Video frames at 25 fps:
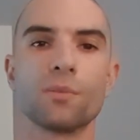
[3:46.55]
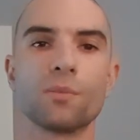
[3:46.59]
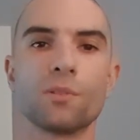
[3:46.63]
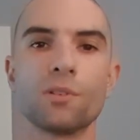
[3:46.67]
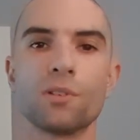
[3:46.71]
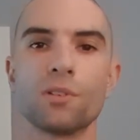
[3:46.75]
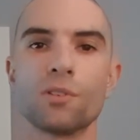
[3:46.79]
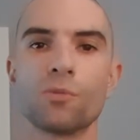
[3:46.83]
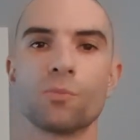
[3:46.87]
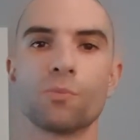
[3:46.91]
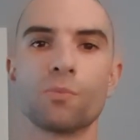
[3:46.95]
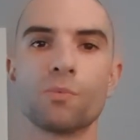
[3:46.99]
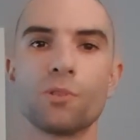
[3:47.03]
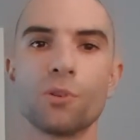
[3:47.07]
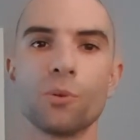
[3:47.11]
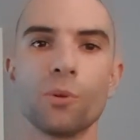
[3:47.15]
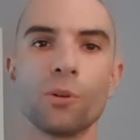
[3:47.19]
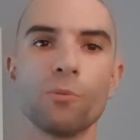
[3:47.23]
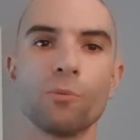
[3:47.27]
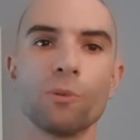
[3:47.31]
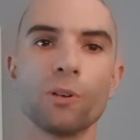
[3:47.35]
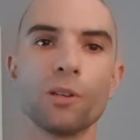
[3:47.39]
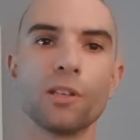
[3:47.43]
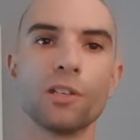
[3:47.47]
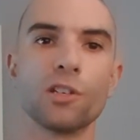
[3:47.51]
just
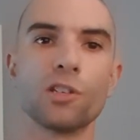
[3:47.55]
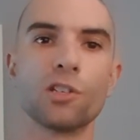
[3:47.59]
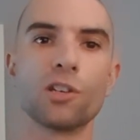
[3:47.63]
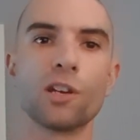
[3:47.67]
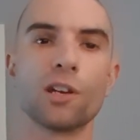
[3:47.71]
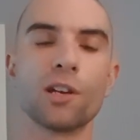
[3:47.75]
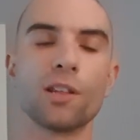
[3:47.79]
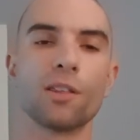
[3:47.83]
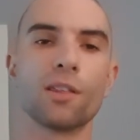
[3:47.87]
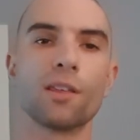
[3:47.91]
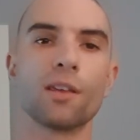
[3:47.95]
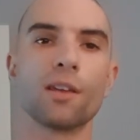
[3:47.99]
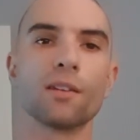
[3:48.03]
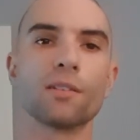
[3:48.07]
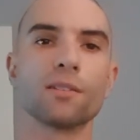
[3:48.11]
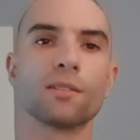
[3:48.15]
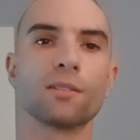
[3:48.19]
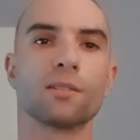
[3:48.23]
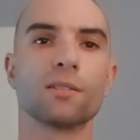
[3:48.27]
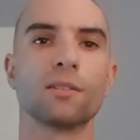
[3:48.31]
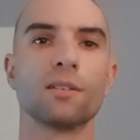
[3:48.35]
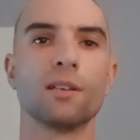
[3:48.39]
doing really shitty things.